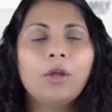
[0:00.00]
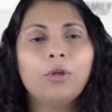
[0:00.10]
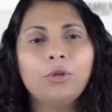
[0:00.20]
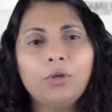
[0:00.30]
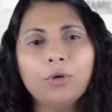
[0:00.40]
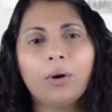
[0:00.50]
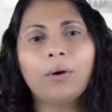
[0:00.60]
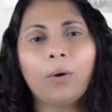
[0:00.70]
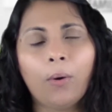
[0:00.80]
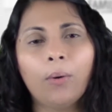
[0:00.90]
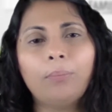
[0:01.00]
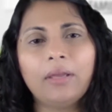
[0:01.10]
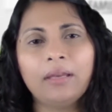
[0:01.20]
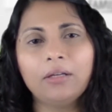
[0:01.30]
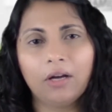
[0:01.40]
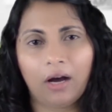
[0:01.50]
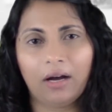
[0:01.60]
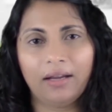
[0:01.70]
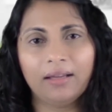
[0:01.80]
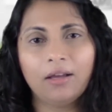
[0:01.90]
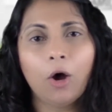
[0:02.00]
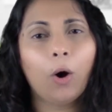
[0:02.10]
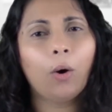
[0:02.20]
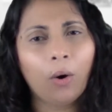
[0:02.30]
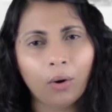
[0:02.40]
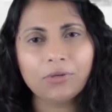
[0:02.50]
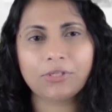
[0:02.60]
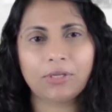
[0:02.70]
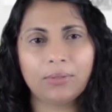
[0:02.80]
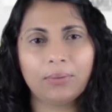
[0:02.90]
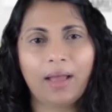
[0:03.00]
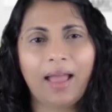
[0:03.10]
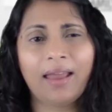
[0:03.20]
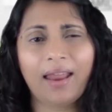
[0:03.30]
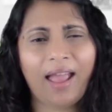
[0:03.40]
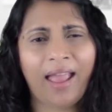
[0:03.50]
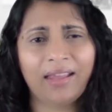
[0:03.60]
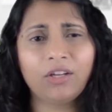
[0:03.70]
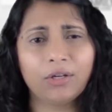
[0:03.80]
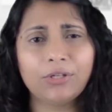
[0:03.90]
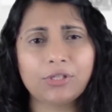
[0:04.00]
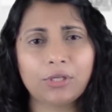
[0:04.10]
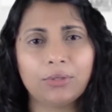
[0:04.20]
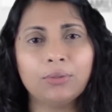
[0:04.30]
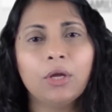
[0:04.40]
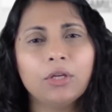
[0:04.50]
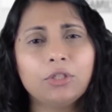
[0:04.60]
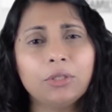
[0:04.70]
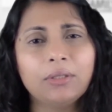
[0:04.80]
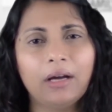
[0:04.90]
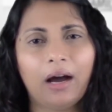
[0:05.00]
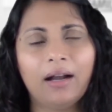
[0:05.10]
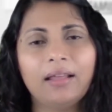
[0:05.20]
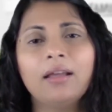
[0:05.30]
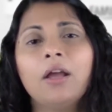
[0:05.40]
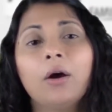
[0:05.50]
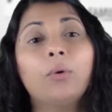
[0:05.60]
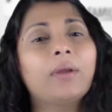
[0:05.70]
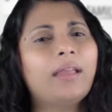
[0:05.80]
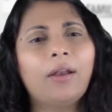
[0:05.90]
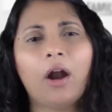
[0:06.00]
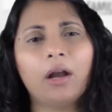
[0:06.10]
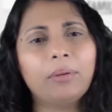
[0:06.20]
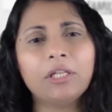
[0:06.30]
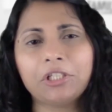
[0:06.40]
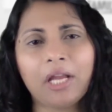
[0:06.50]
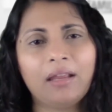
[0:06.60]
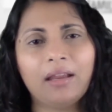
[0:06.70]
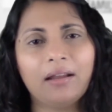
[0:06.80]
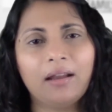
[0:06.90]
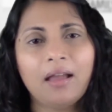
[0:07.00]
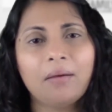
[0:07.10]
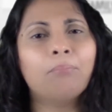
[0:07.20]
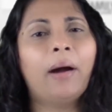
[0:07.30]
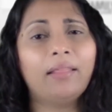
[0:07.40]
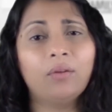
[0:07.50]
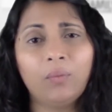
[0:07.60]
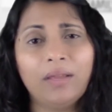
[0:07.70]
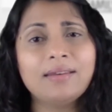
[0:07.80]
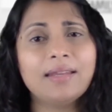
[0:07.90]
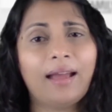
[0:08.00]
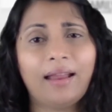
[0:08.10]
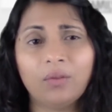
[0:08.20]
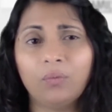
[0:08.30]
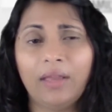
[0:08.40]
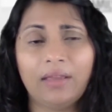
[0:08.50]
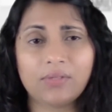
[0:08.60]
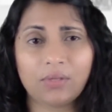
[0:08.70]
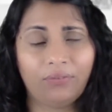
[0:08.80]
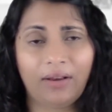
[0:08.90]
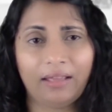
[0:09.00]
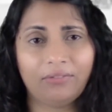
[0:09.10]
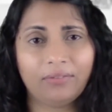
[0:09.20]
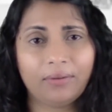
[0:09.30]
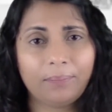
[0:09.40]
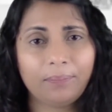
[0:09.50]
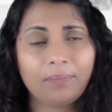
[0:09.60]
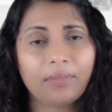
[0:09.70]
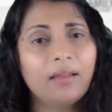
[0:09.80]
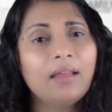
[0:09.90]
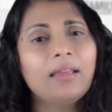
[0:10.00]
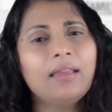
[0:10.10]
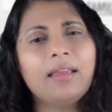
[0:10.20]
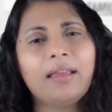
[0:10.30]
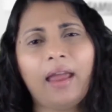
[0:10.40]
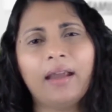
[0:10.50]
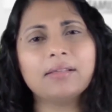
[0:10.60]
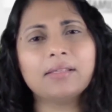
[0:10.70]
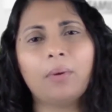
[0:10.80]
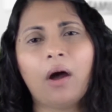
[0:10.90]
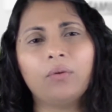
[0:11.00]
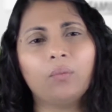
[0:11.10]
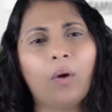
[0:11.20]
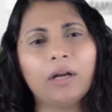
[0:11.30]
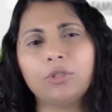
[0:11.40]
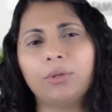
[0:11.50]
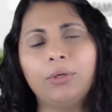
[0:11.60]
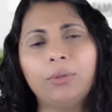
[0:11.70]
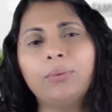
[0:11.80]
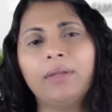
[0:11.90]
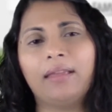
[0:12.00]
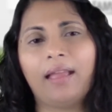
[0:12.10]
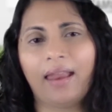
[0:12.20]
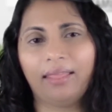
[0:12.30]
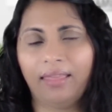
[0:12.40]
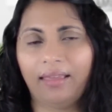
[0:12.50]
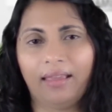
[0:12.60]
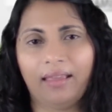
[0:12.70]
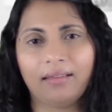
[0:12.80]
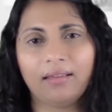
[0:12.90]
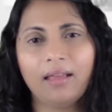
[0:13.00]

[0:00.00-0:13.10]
Your hope in God holds you and anchors you to God, who cannot be shaken by the wind and the waves of life. He cares about what you're doing and thinking.